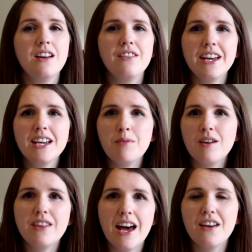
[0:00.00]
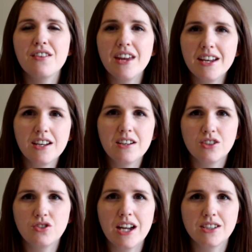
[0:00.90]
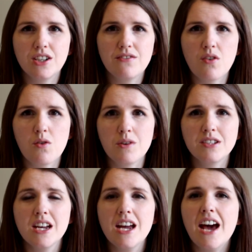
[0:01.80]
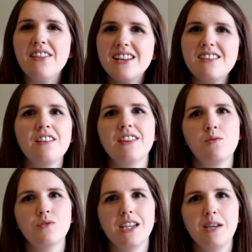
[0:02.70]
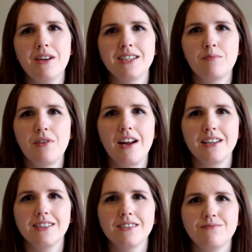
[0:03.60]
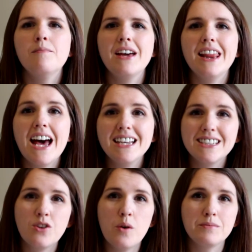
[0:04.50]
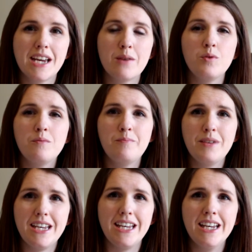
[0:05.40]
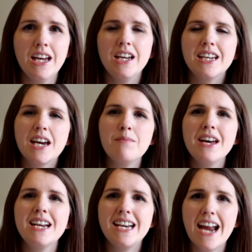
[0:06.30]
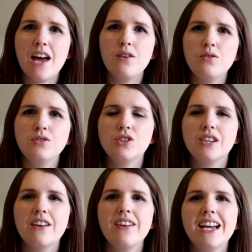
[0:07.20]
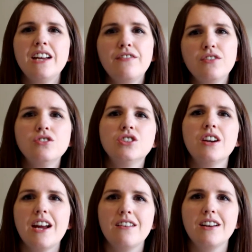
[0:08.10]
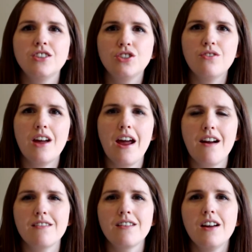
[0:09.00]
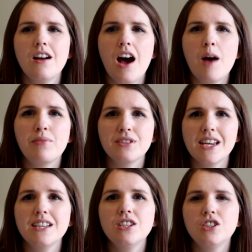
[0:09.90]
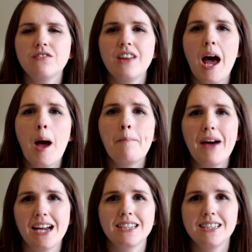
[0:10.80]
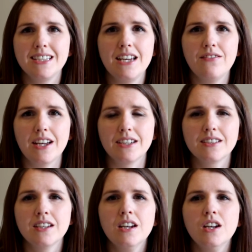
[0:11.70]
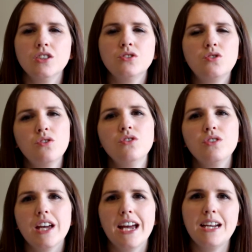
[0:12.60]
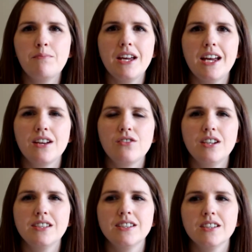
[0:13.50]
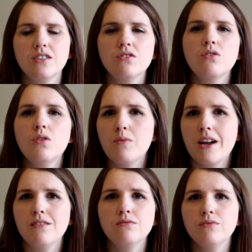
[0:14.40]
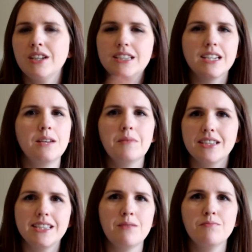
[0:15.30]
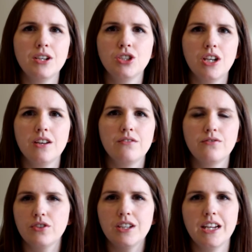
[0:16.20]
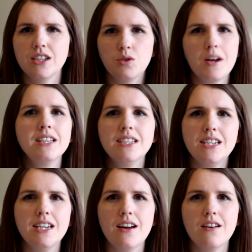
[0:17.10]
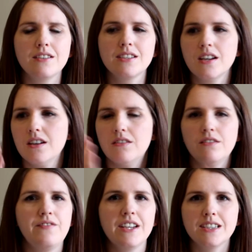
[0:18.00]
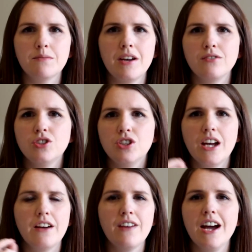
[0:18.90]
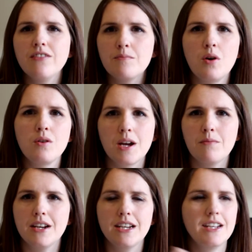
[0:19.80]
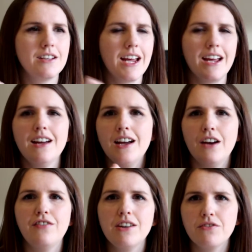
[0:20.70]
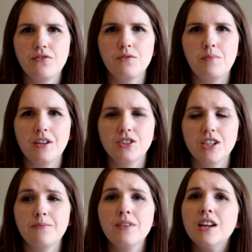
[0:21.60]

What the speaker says: Think about that, think strategy forward, and then nothing will take you by surprise. My last top tip would be, commit now to give any future earnings you earn a percentage of that back to savings. So don't look at any pay increases and go, oh well, we need to keep the same budget for the next 20 years. Fixed amounts, you get a fiver pocket money, you get a fiver food budget.